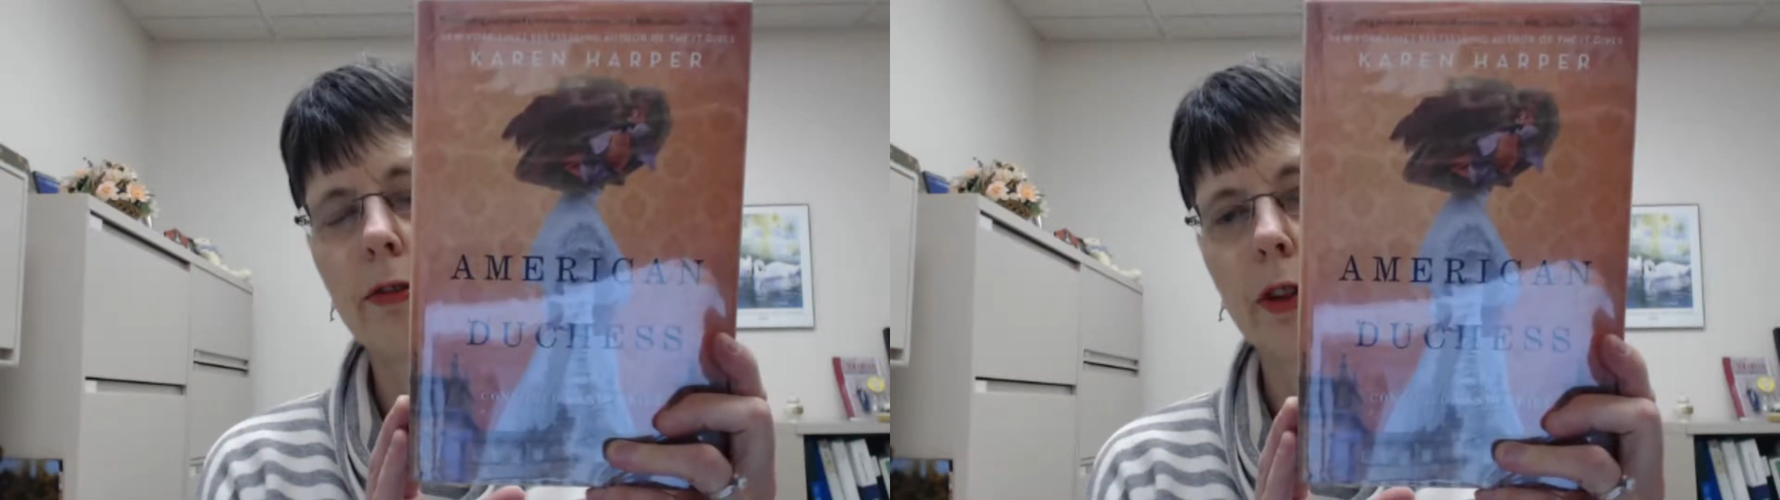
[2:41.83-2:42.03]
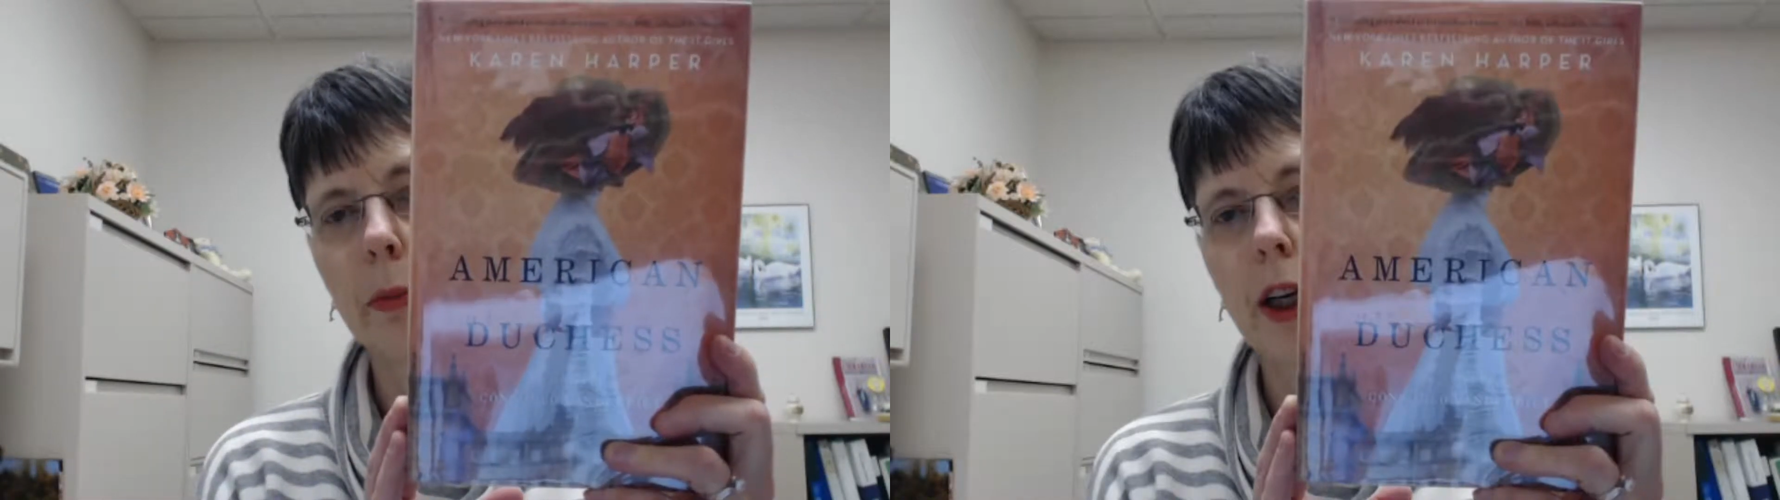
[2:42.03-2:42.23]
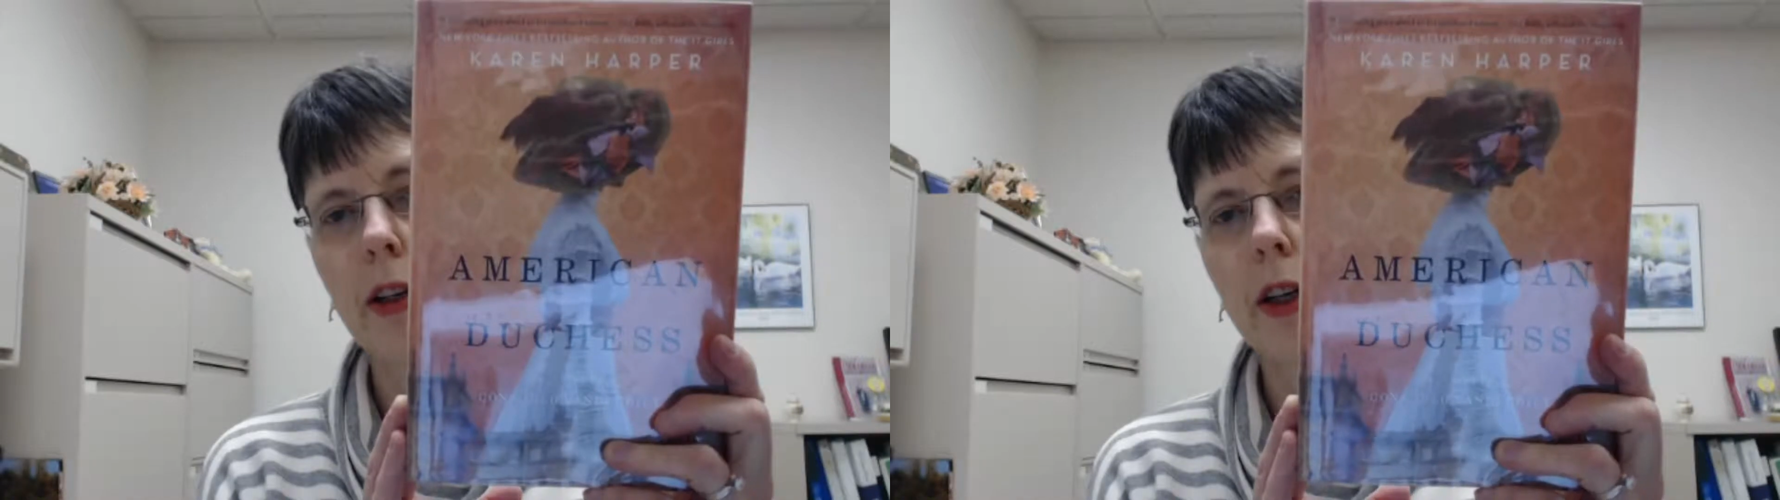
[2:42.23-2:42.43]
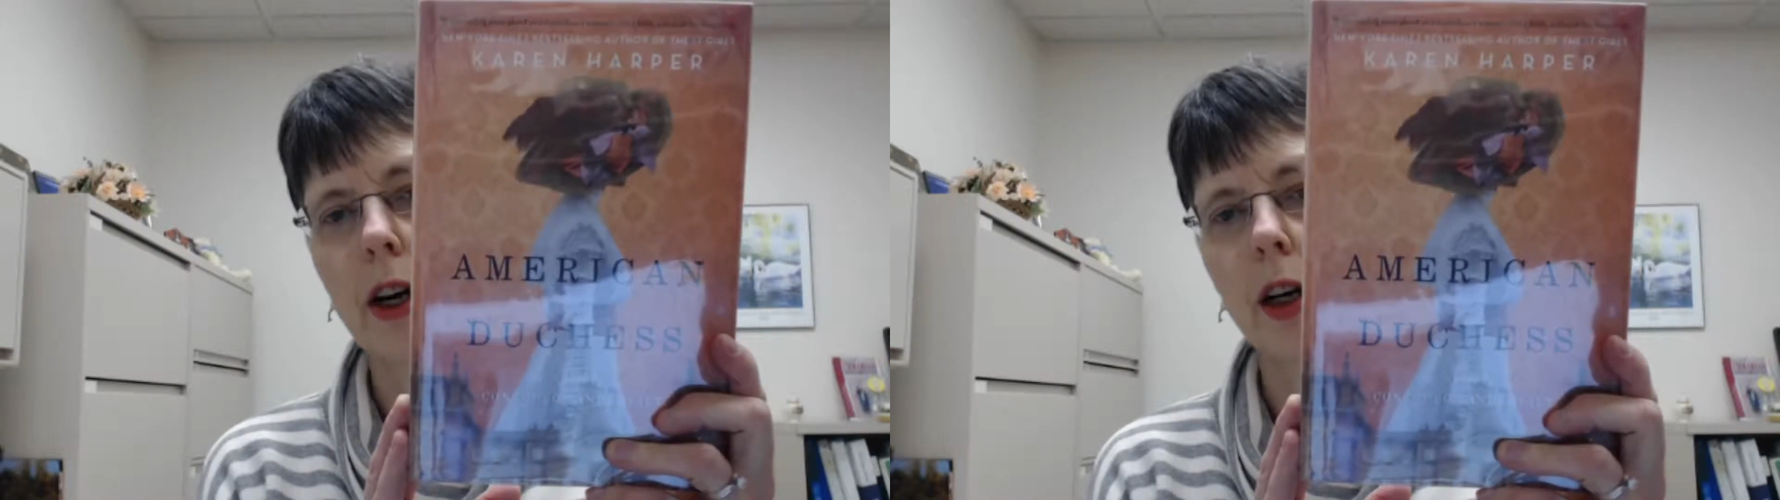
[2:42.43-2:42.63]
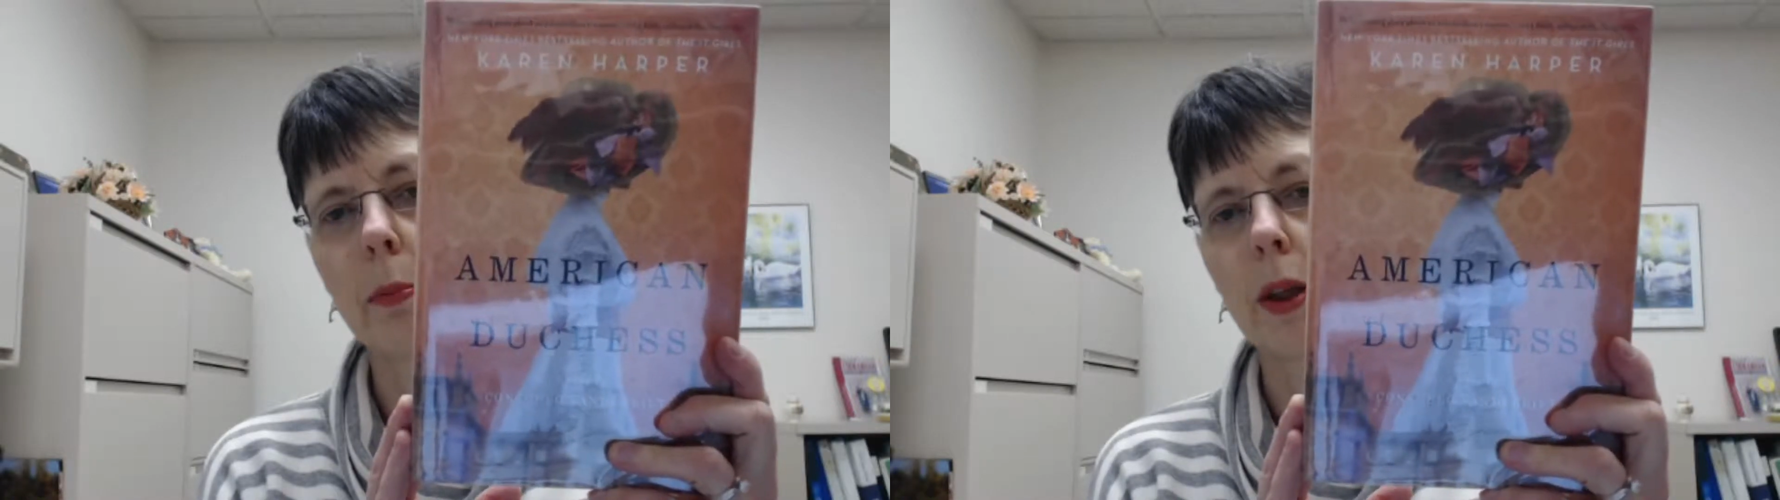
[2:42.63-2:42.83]
from Karen
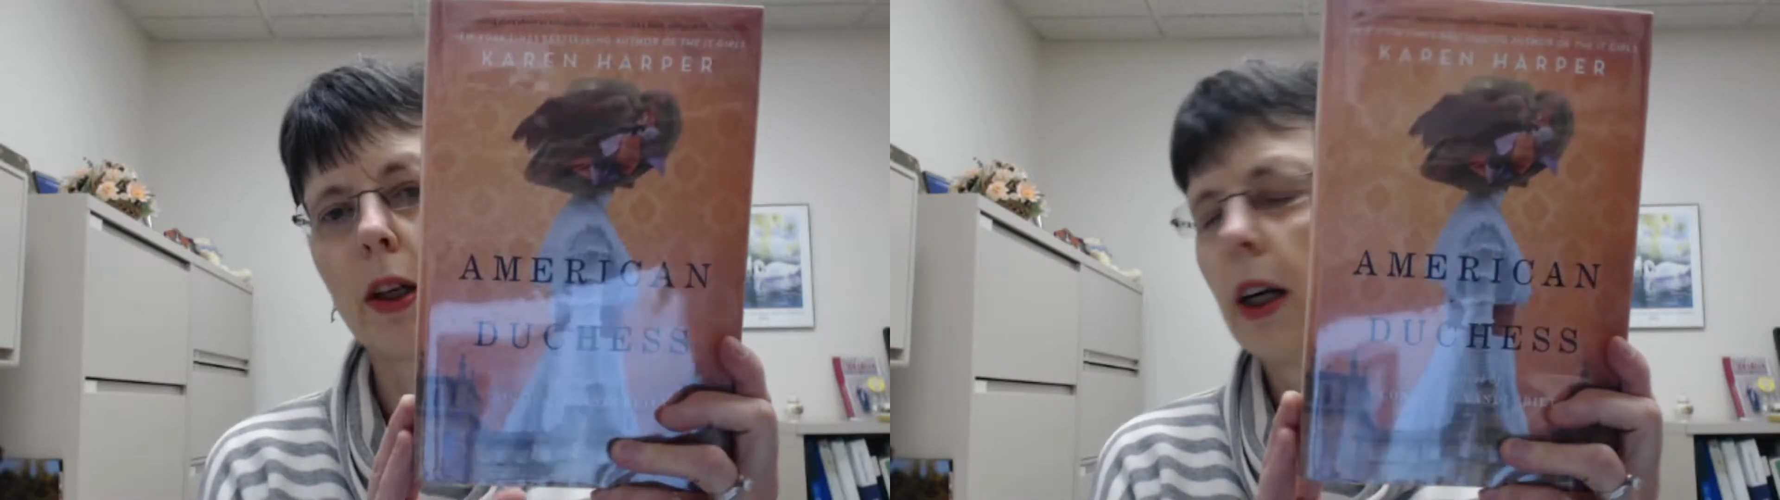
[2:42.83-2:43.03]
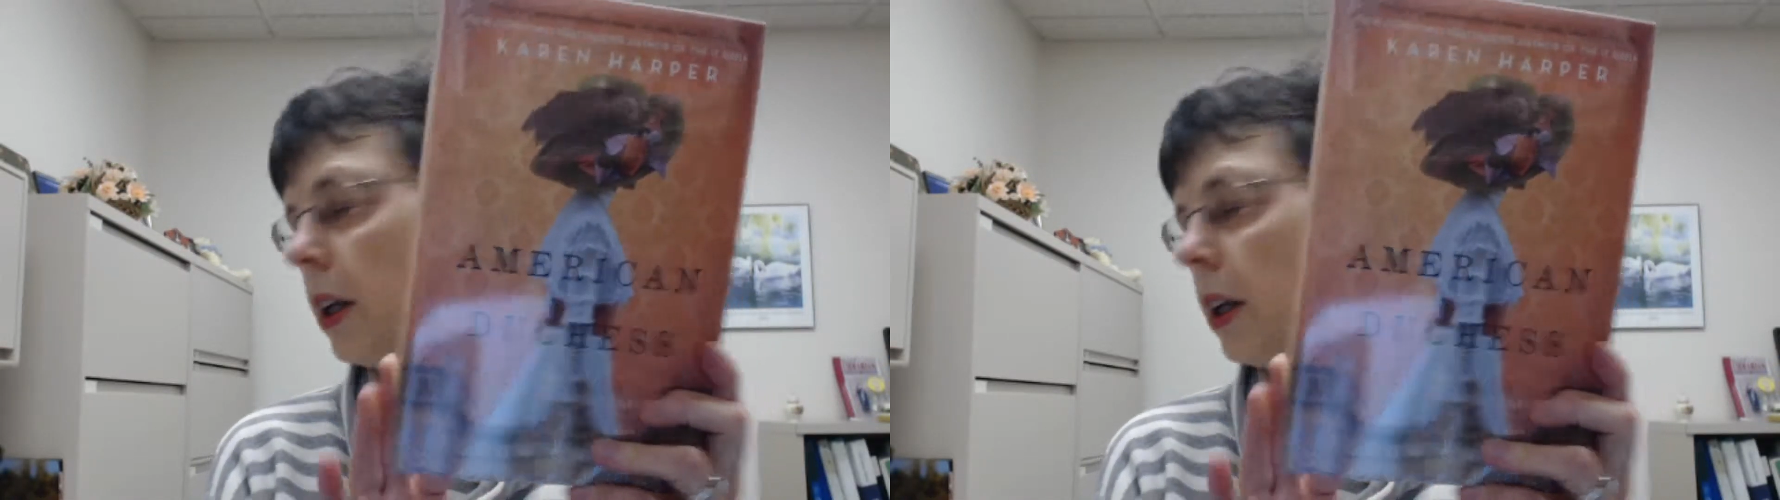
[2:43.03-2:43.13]
Harper,